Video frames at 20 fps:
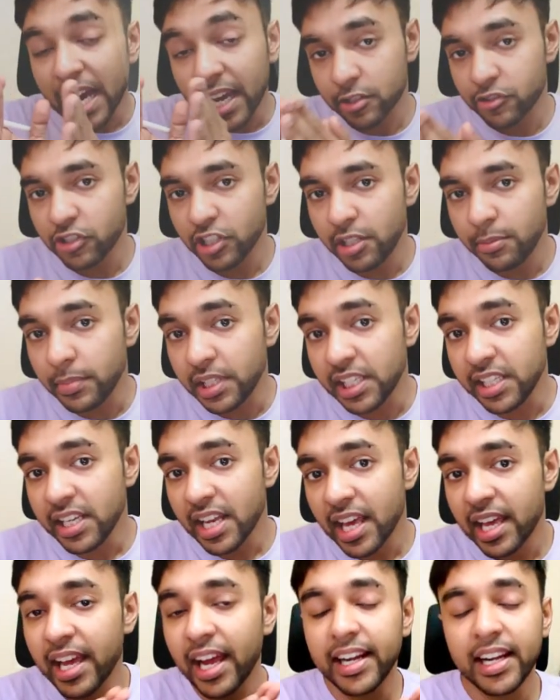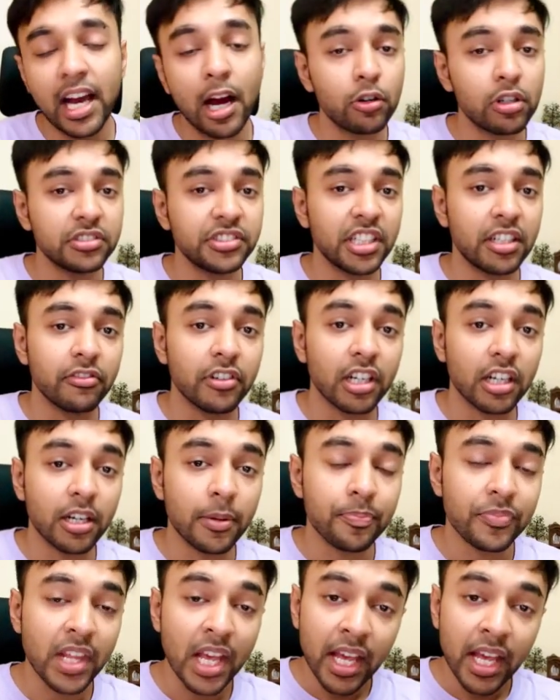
actually mean and how does it work,